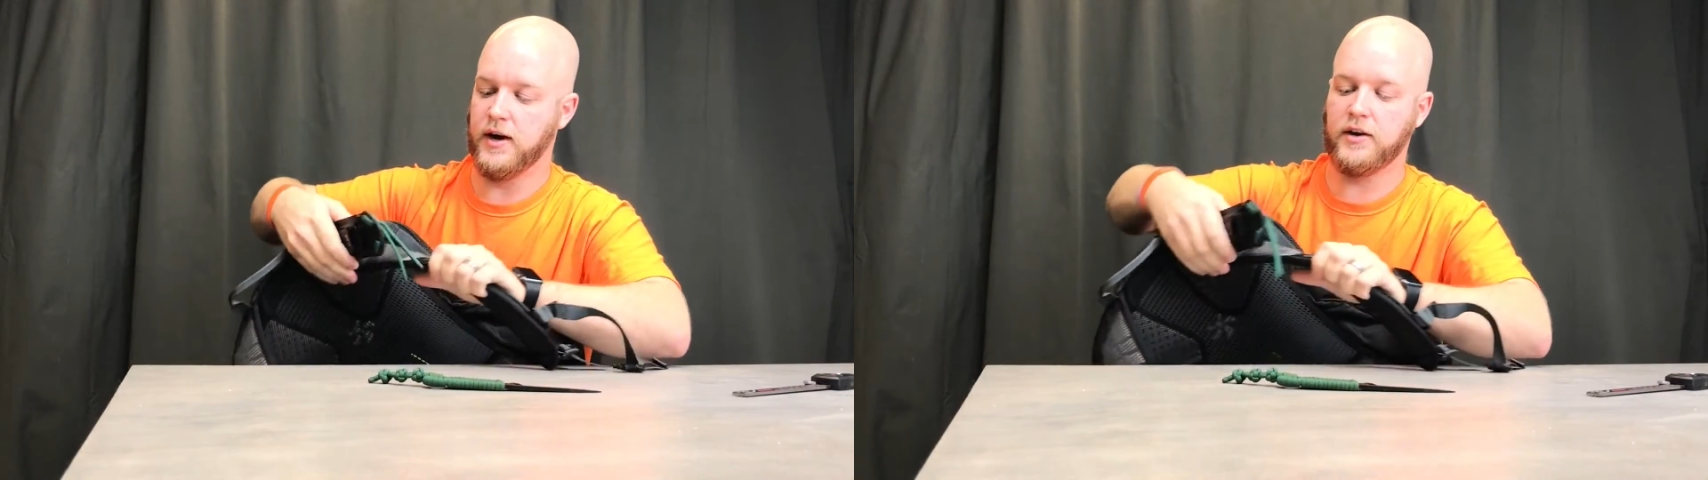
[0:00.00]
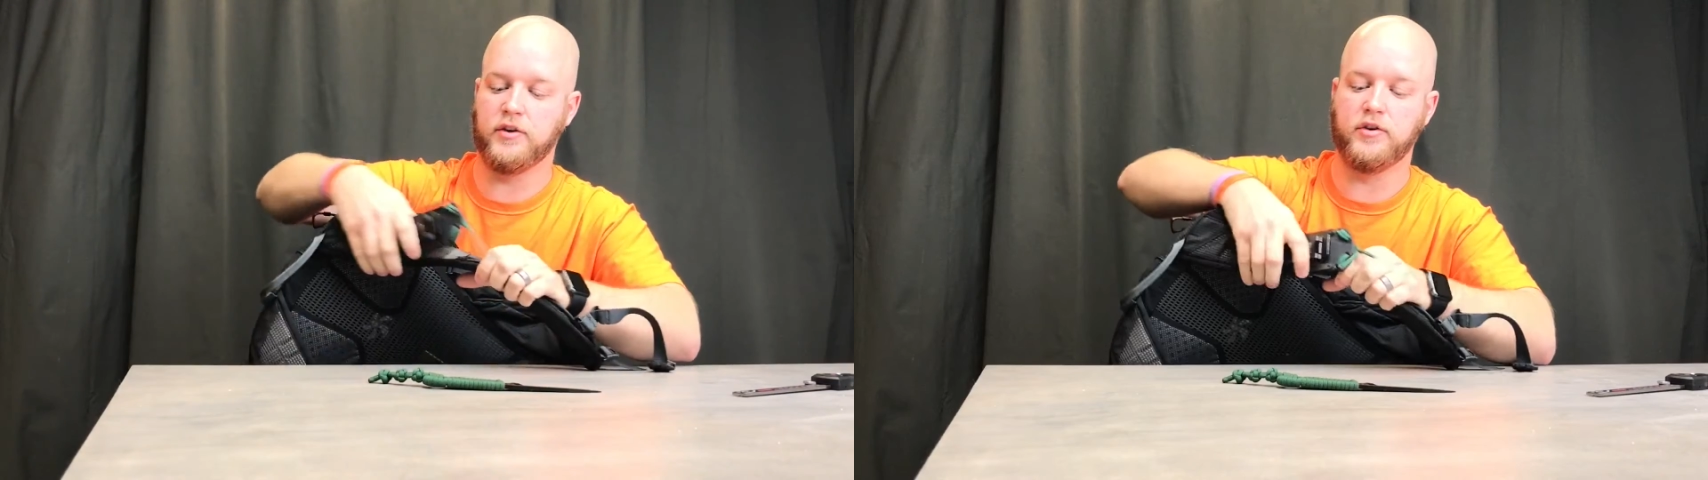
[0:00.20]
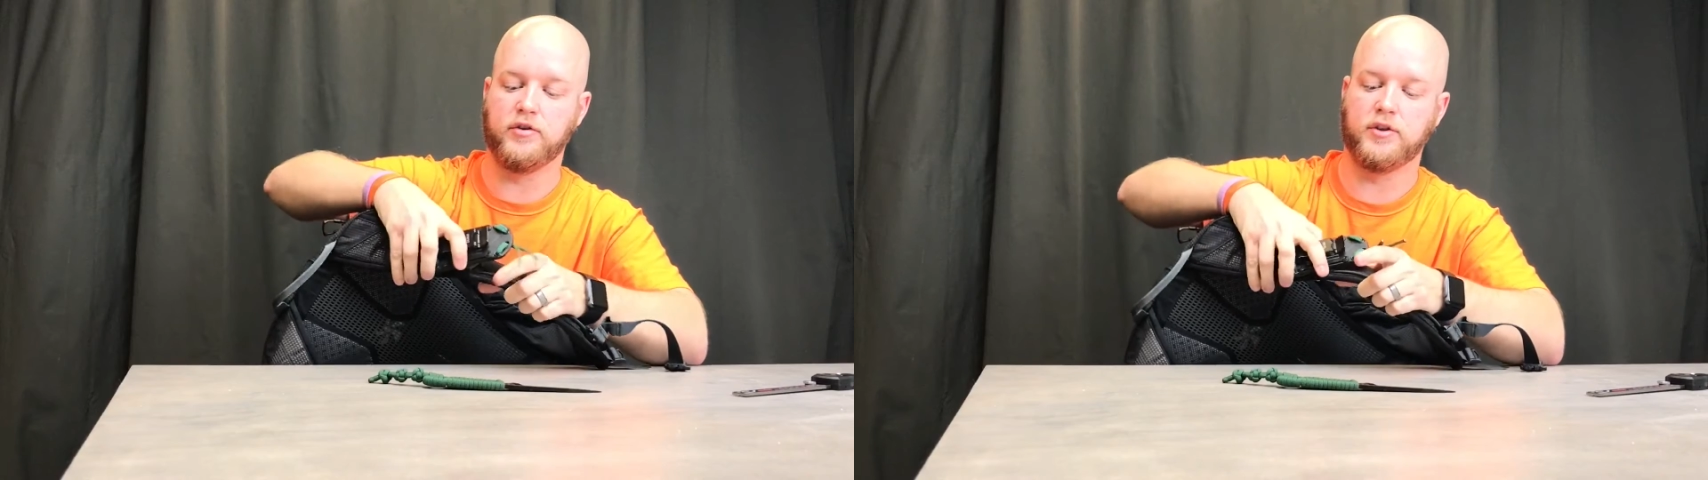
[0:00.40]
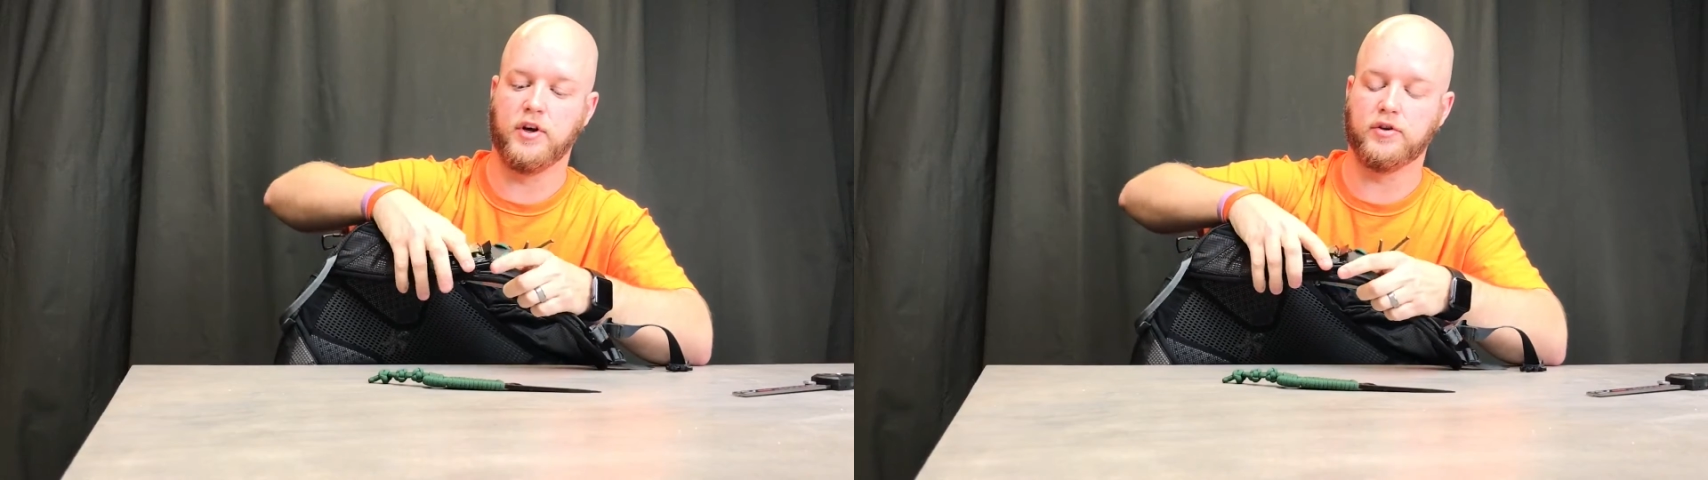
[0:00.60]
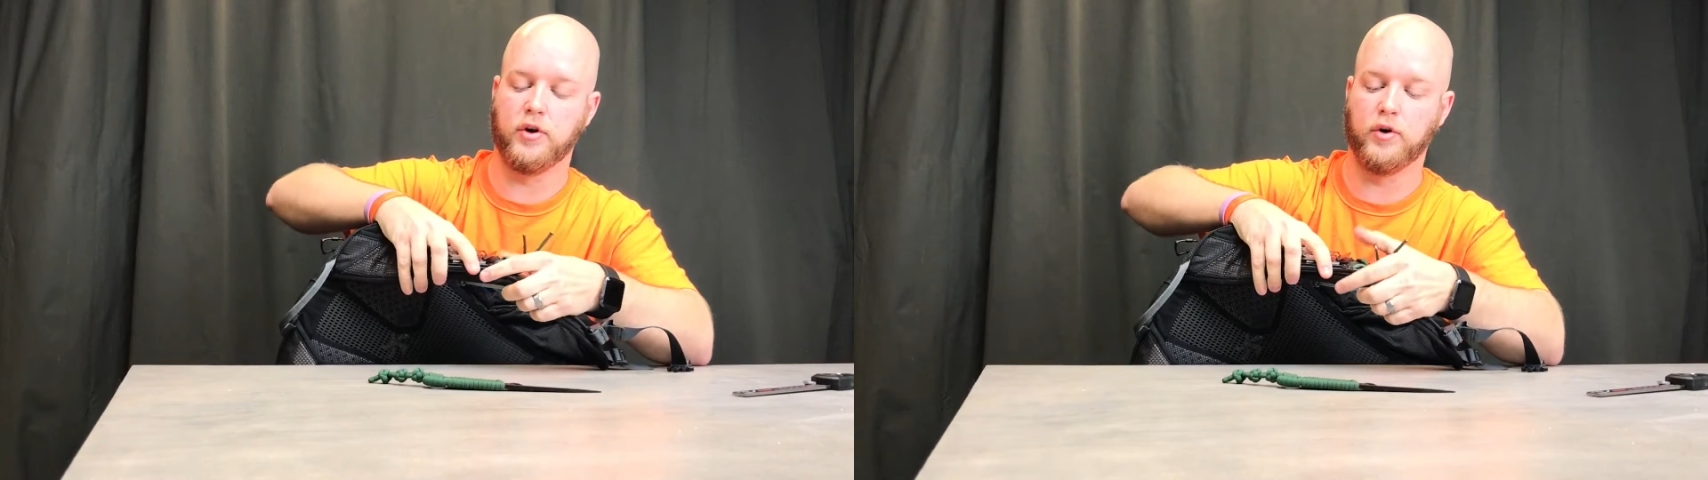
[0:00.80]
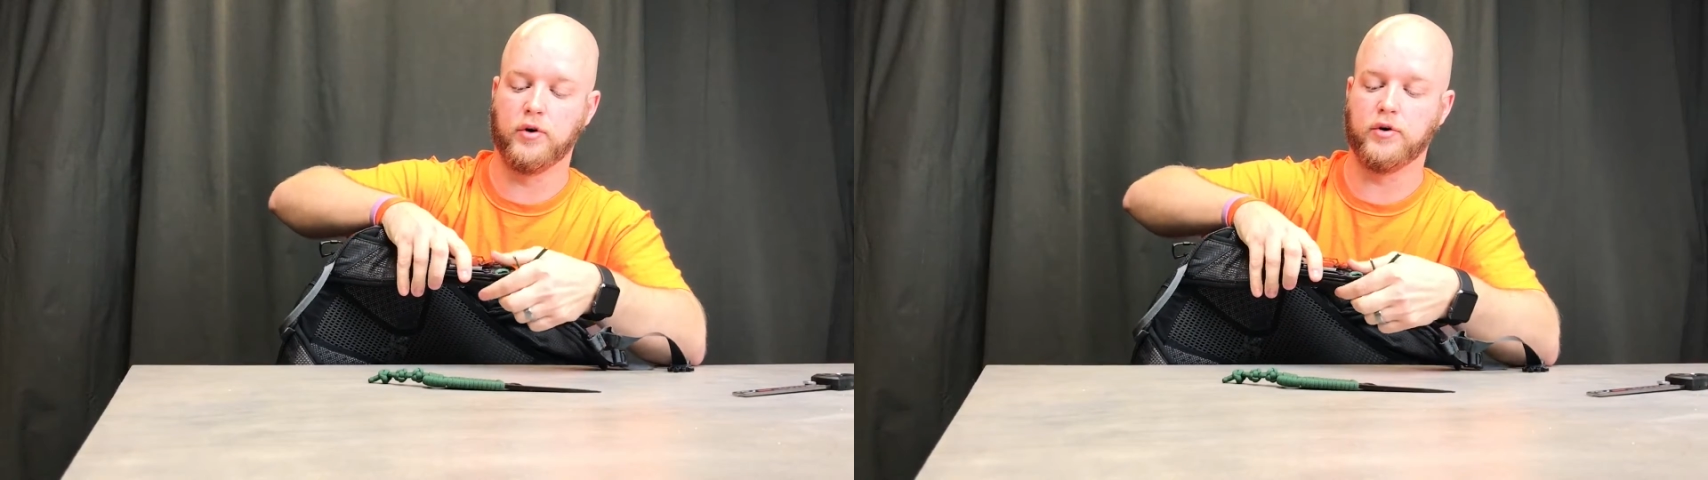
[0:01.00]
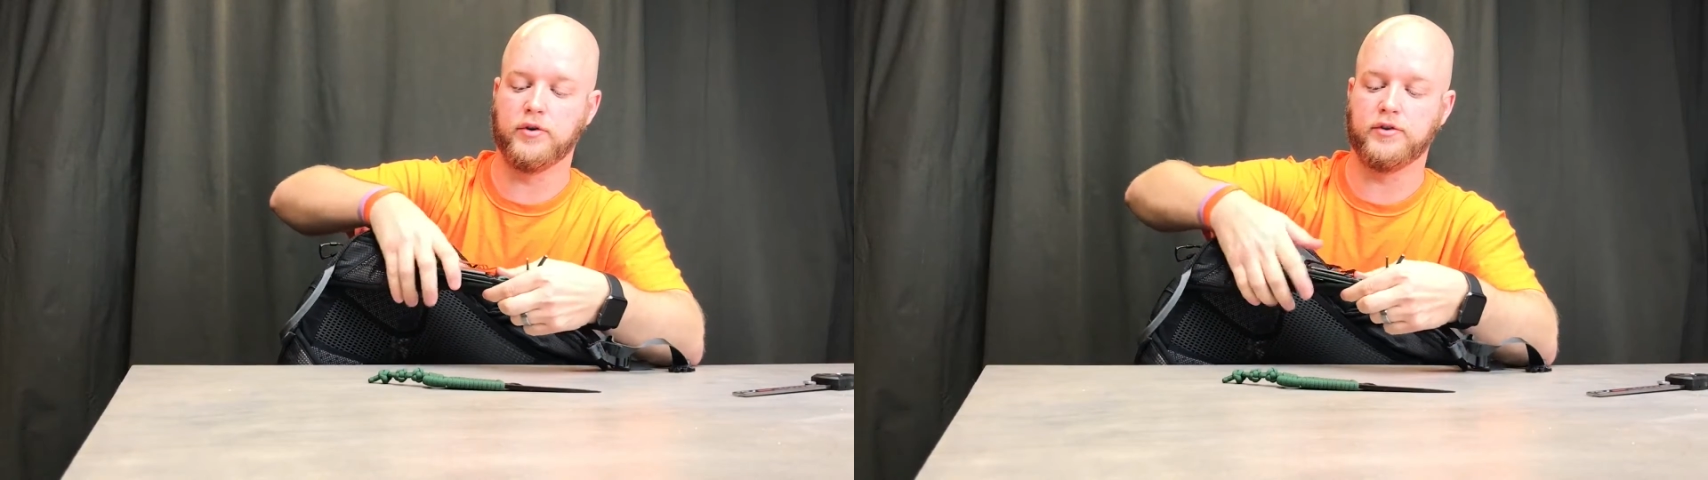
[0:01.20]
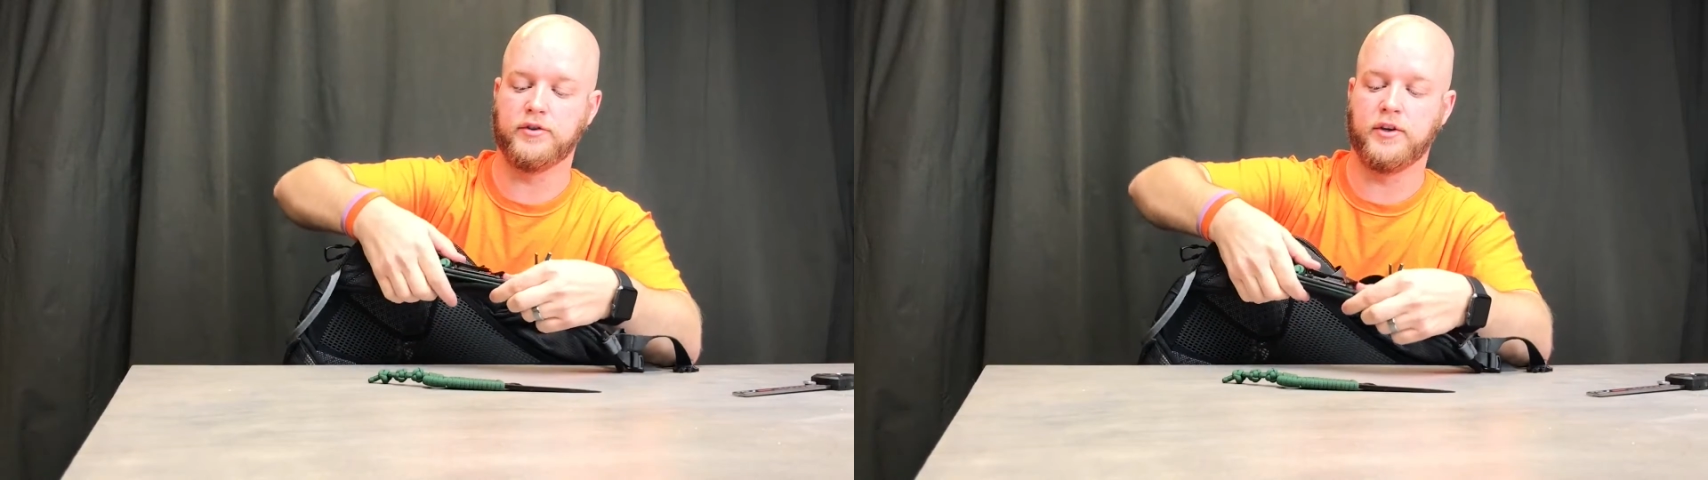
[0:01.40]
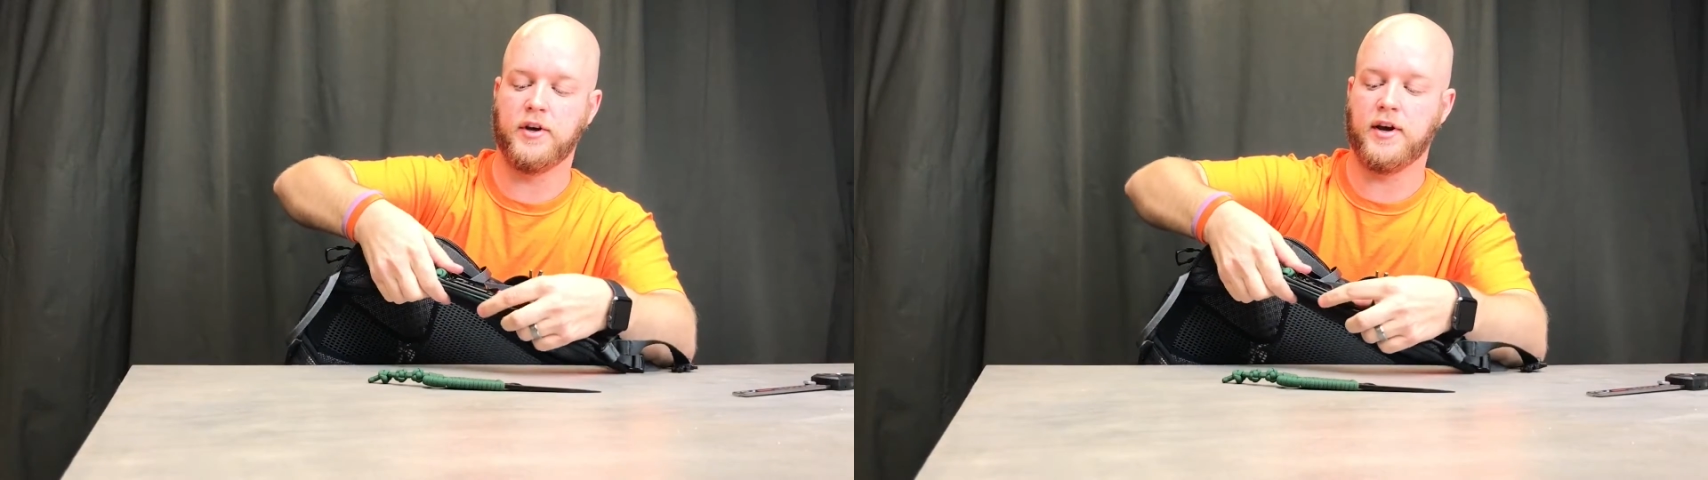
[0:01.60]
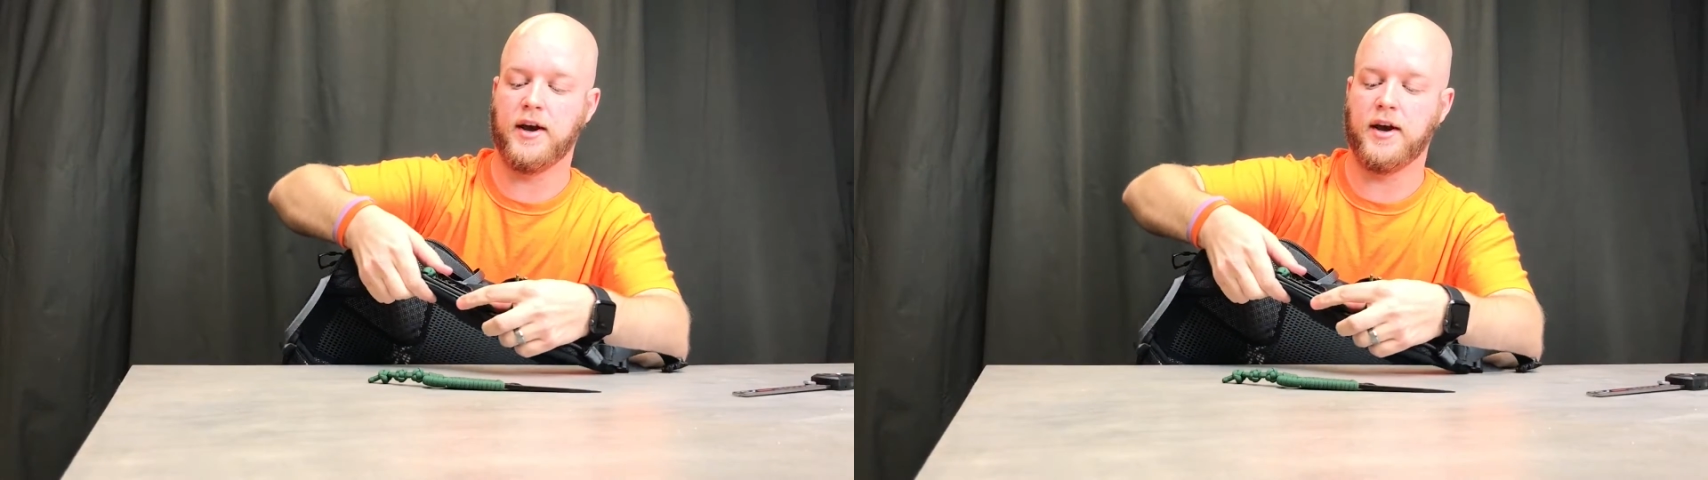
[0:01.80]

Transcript: I could use those holes